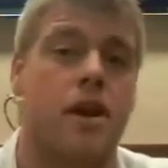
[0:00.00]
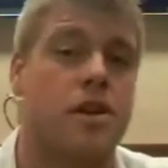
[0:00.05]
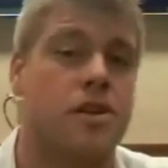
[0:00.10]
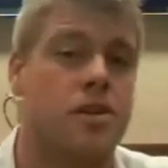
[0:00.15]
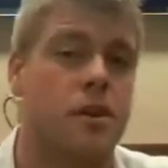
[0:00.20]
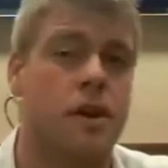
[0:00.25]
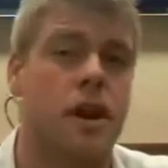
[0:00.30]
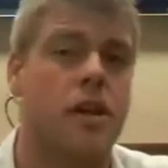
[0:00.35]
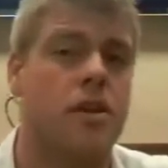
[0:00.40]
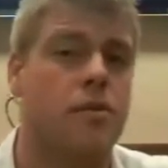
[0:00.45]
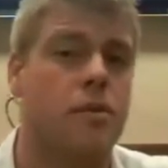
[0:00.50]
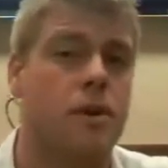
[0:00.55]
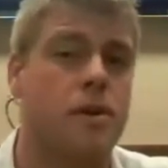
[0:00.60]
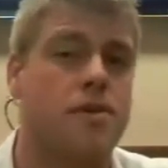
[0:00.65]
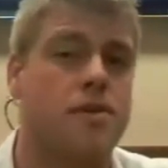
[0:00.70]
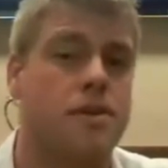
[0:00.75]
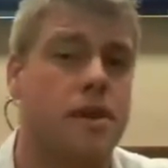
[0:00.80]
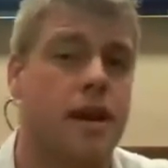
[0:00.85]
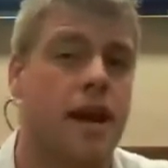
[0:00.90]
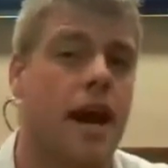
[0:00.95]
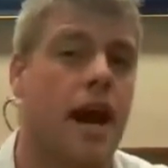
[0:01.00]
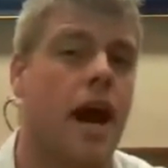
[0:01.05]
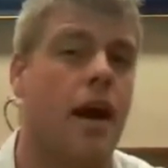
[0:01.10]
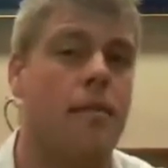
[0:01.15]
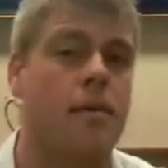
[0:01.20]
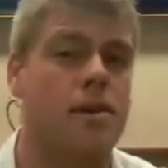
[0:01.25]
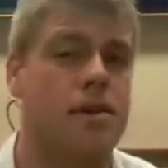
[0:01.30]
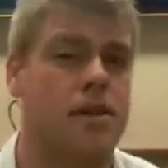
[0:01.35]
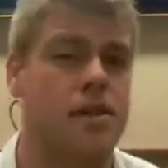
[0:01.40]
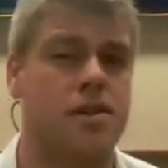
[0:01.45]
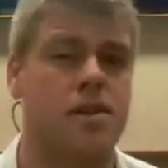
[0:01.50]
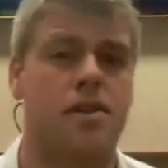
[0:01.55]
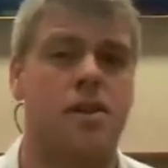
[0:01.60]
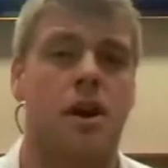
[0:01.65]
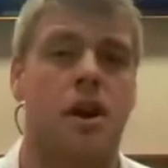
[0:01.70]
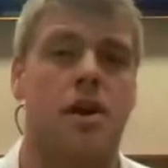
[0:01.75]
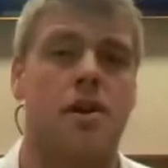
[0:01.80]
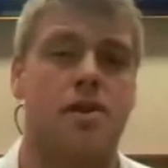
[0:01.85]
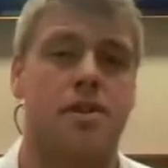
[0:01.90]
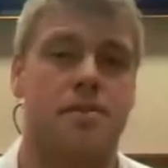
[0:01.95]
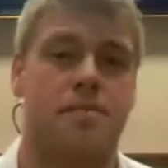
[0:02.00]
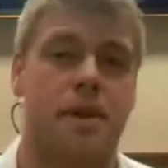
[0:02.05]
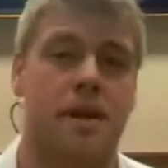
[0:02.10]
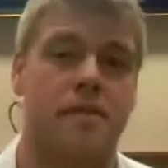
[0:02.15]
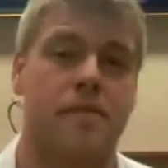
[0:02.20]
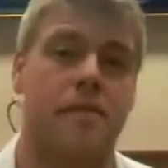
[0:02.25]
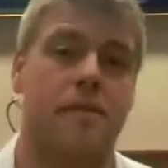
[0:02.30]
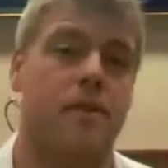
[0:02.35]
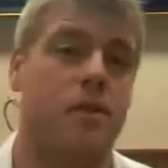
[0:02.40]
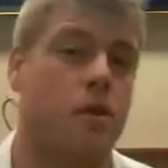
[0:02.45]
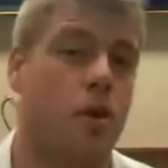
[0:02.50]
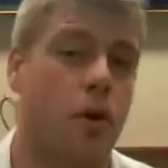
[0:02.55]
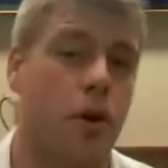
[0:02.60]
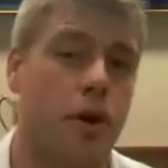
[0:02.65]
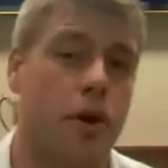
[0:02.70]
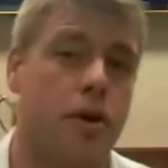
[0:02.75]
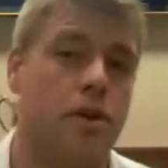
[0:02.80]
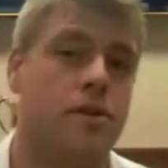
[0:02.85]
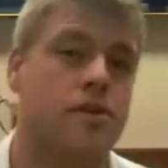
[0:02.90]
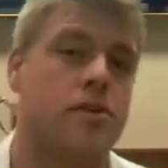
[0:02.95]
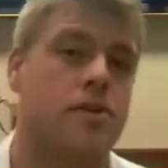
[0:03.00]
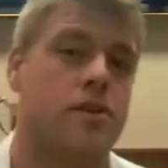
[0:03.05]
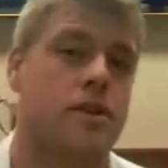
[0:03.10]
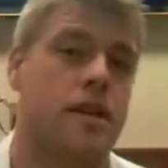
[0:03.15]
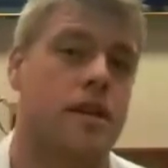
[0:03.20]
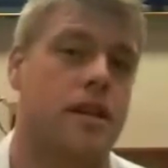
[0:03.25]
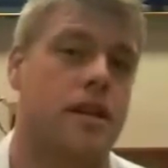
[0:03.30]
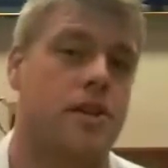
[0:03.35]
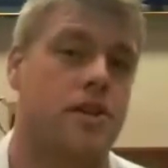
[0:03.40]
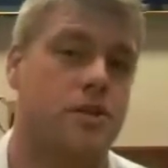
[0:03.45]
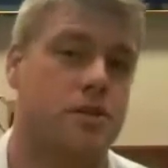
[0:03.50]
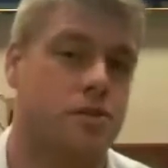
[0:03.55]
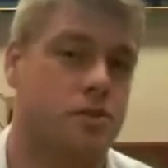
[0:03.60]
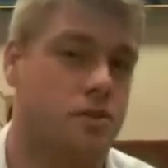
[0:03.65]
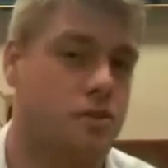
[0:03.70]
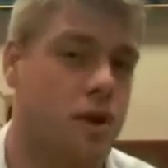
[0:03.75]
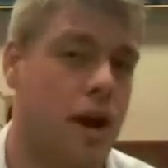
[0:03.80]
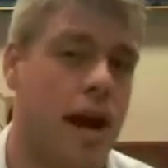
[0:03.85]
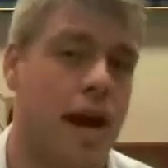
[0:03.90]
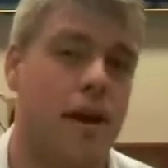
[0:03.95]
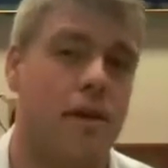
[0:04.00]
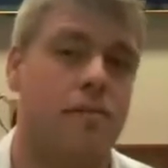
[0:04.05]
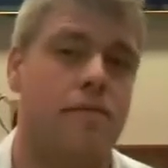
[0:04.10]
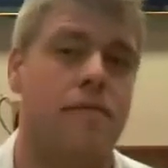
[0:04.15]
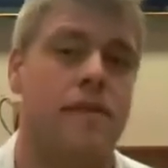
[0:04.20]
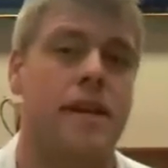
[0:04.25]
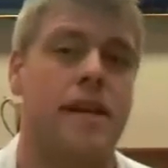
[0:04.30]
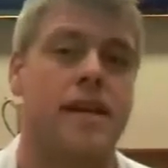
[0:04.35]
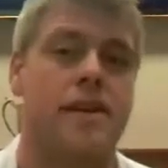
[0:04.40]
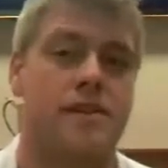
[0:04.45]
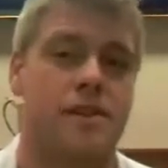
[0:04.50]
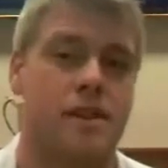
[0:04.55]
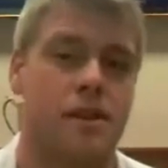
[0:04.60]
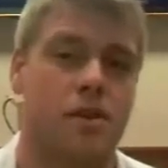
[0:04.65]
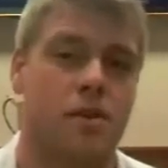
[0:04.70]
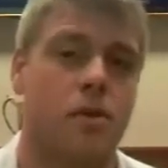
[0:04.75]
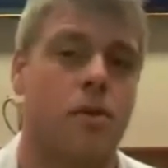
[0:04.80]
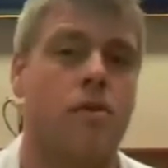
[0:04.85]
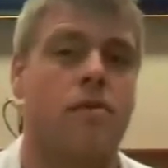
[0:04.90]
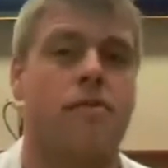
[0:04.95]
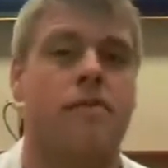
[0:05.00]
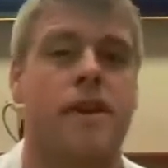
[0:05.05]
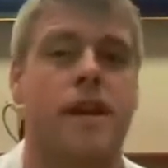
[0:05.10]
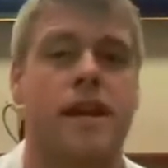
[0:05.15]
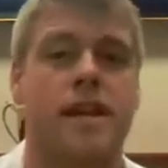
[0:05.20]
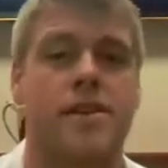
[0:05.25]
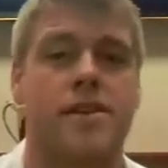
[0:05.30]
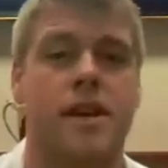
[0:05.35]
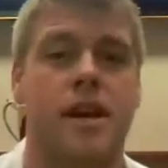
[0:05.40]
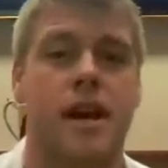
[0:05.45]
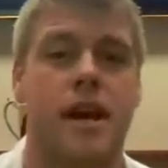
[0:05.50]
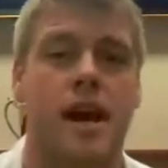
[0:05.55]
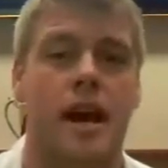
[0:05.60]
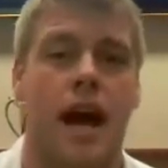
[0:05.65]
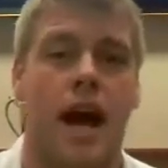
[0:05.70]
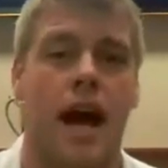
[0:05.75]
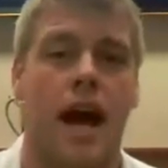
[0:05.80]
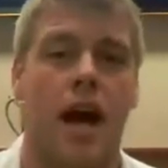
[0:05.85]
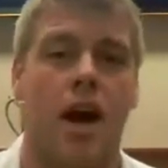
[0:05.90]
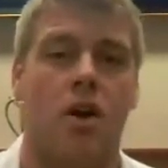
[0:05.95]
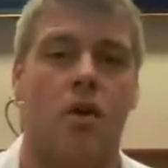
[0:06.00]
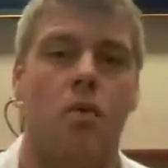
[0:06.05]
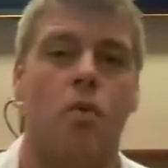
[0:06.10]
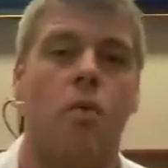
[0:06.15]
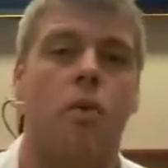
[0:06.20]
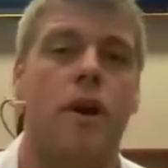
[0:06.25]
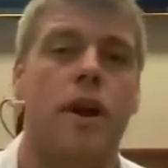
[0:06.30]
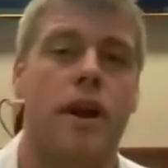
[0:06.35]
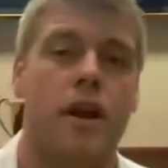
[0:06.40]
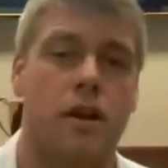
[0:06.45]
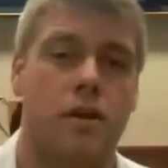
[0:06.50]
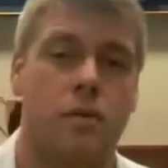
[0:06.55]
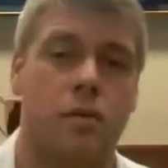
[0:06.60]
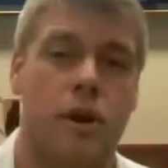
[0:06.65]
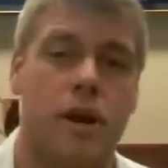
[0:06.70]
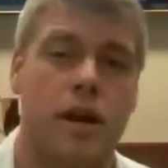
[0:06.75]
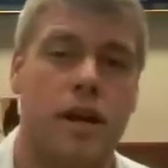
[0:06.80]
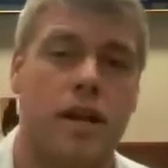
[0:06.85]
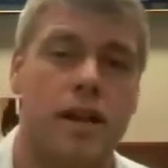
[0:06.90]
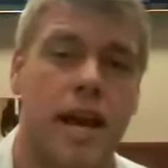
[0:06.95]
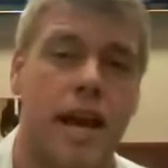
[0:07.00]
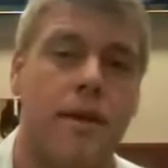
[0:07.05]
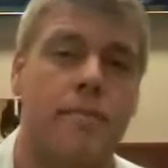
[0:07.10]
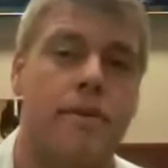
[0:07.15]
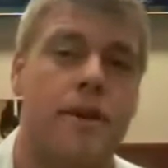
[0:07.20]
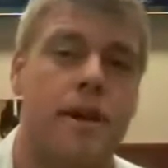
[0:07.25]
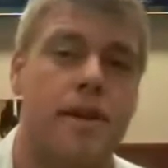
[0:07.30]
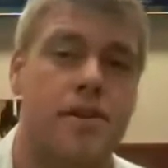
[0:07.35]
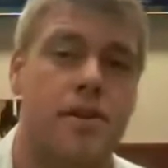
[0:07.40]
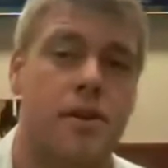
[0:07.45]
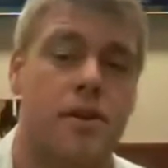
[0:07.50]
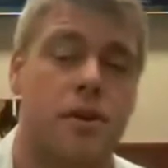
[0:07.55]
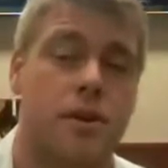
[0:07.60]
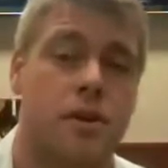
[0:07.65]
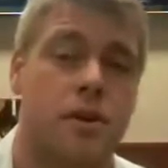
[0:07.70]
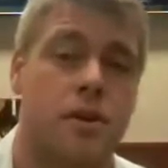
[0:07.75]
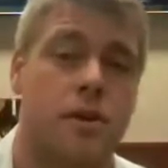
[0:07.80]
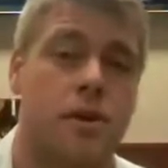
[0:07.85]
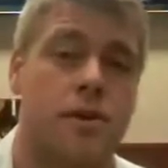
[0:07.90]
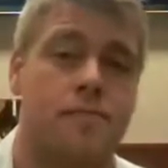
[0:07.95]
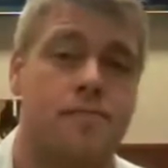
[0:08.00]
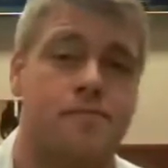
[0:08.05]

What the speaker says: So in other words, how much does it cost to pay for the lawyers and the trial fees and the court fees when a claim does go to court?